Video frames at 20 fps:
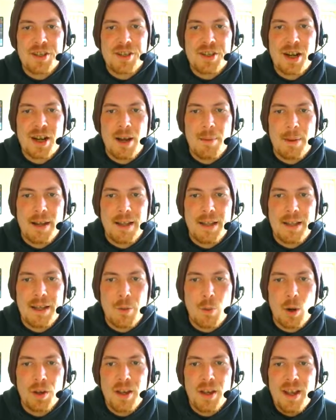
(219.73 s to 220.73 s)
Sky Bet League
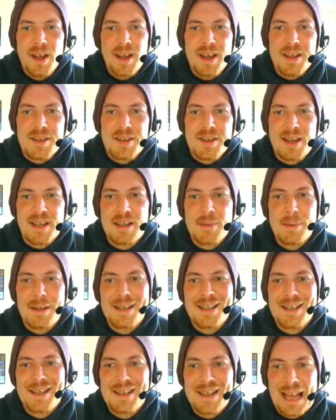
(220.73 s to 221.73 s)
One is set to be a
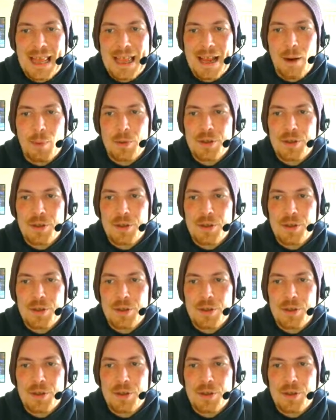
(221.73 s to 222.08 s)
sellout,